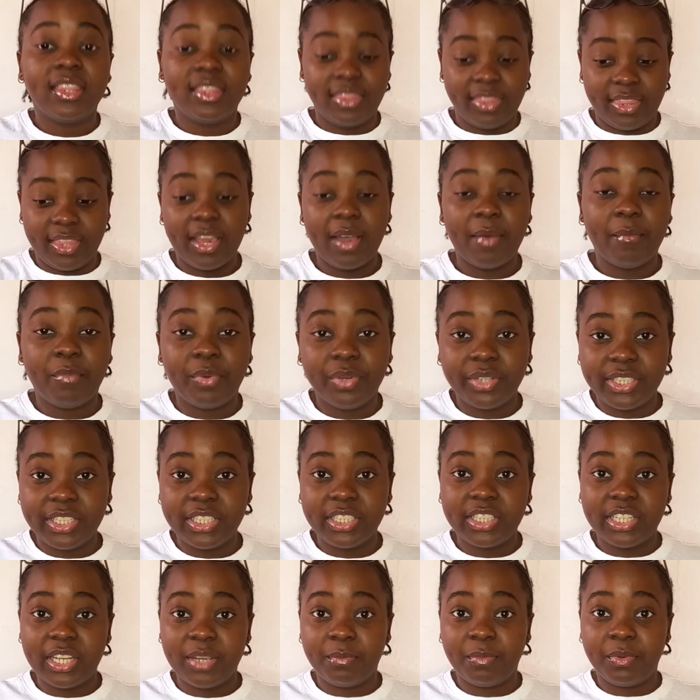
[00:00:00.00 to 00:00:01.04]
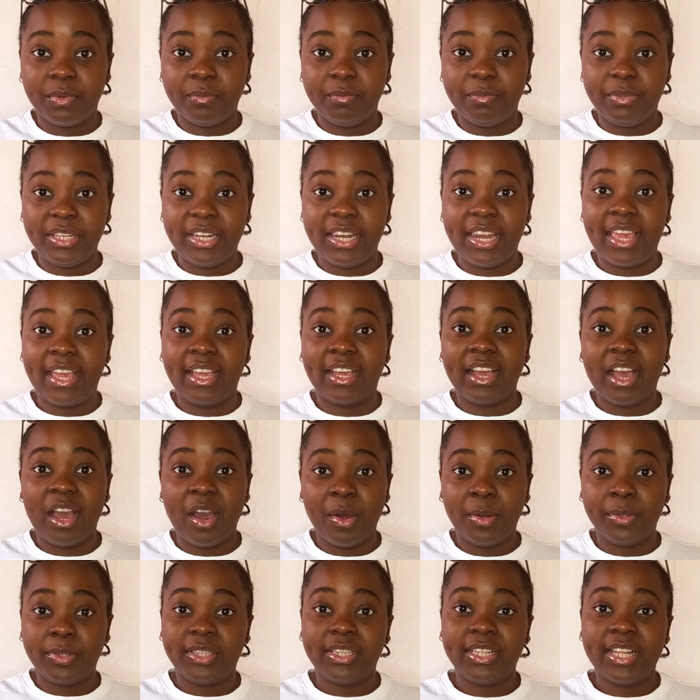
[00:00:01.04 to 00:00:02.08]
their body shape will be like
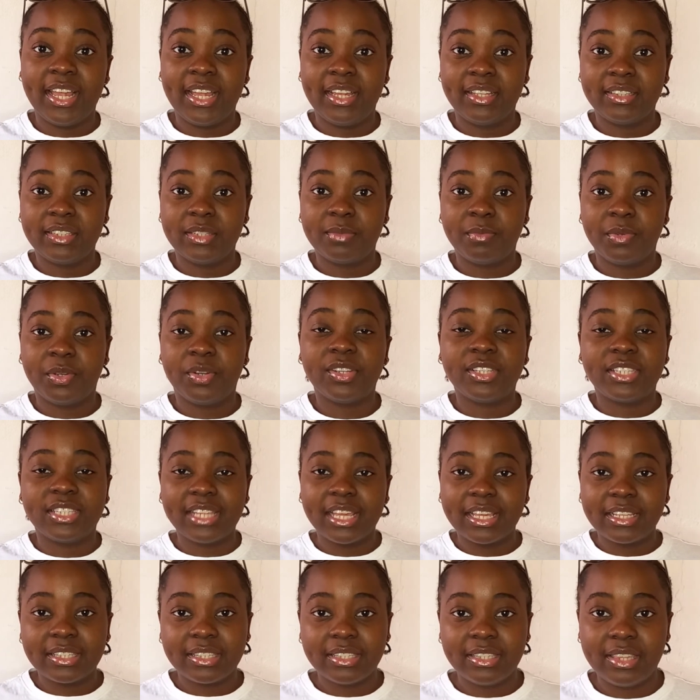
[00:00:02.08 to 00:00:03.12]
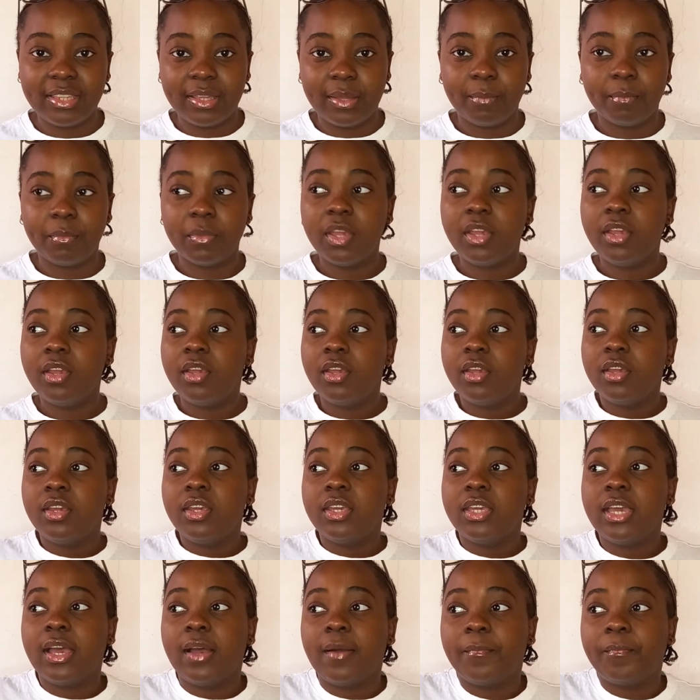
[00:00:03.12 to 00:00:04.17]
outlined, because that's them.
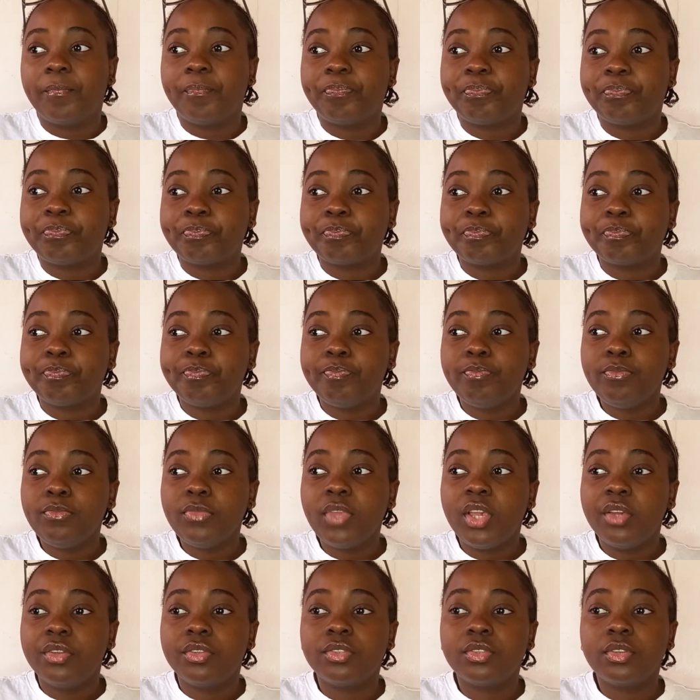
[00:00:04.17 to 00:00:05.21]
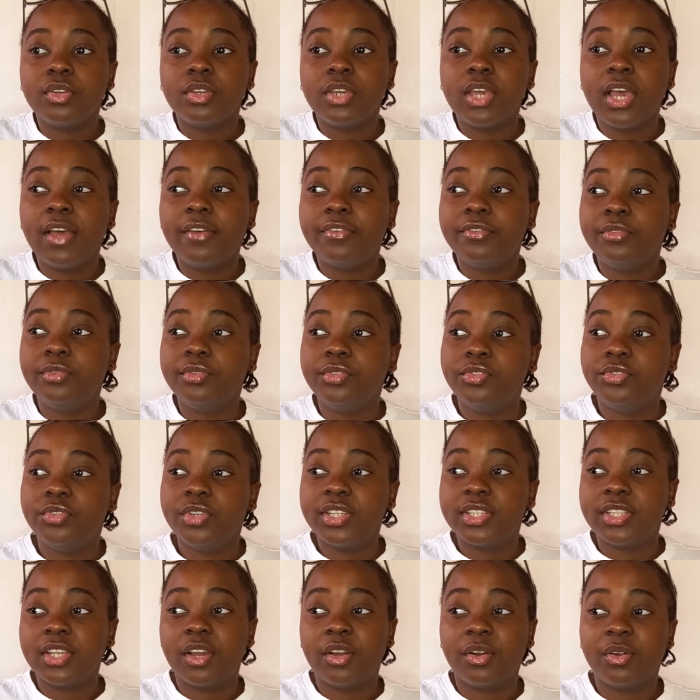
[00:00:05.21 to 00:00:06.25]
Yeah. So you have to
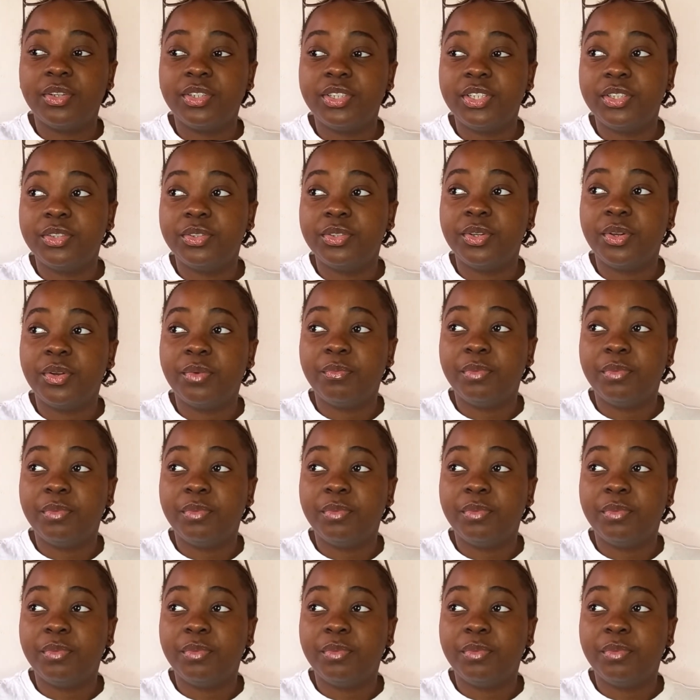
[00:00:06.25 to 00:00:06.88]
dress according to your